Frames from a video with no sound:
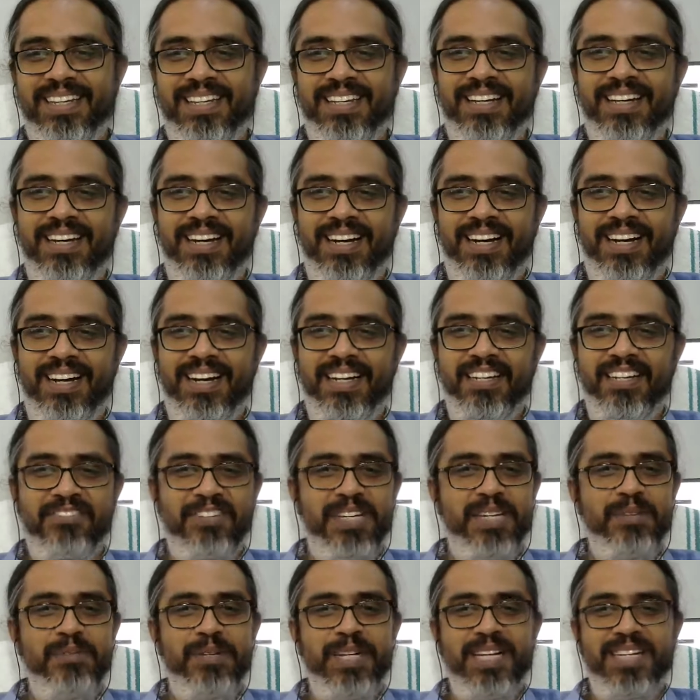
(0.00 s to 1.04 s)
If
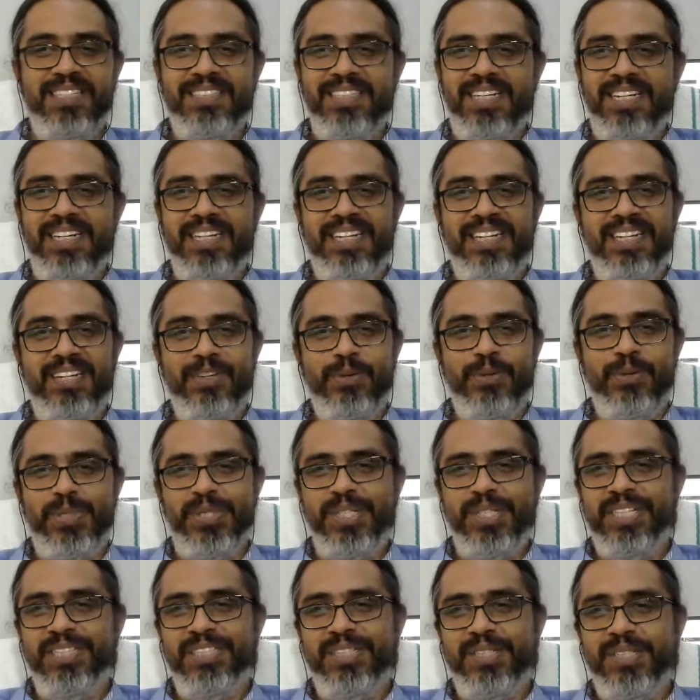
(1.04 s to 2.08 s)
anybody has any
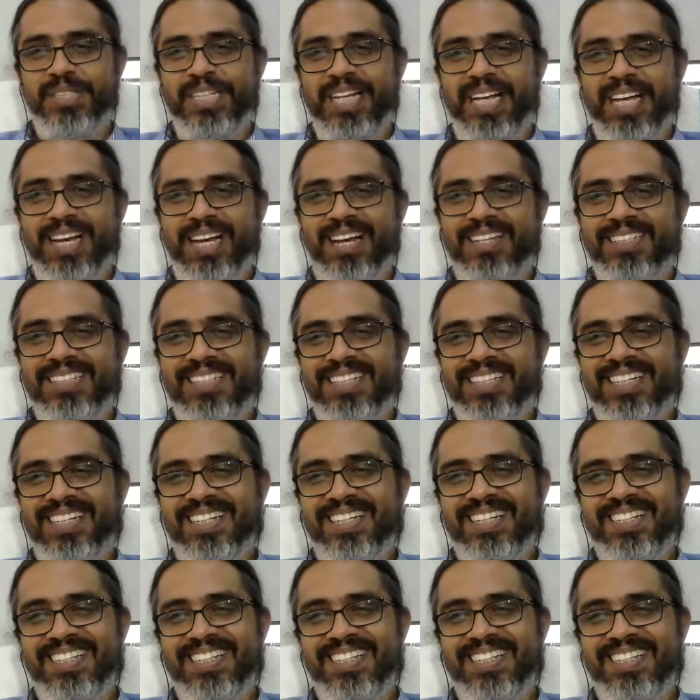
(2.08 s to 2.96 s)
questions, they can ask,